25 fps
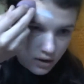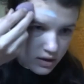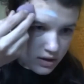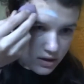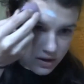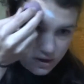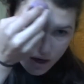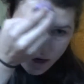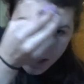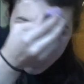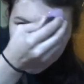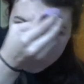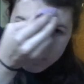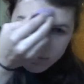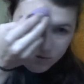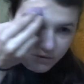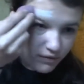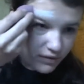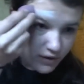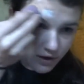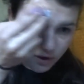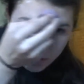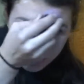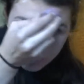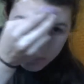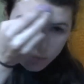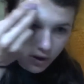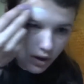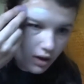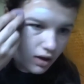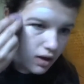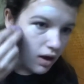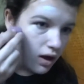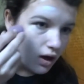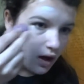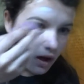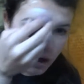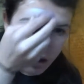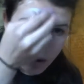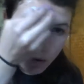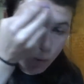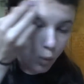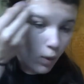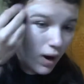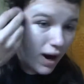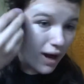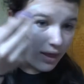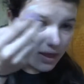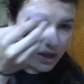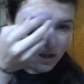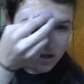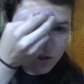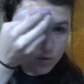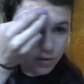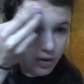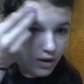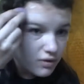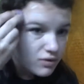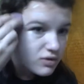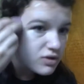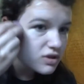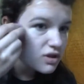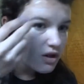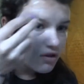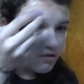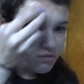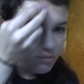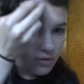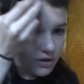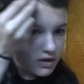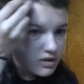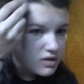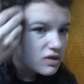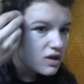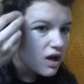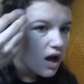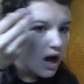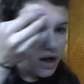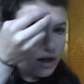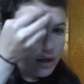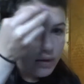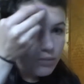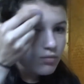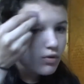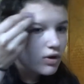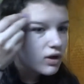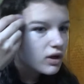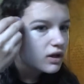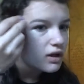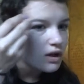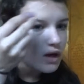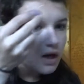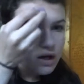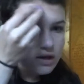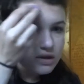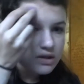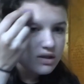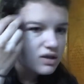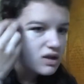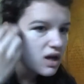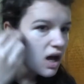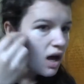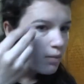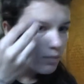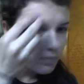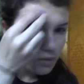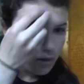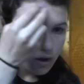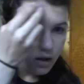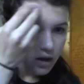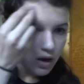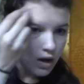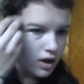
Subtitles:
time to film while I do other stuff, because I am running non-stop.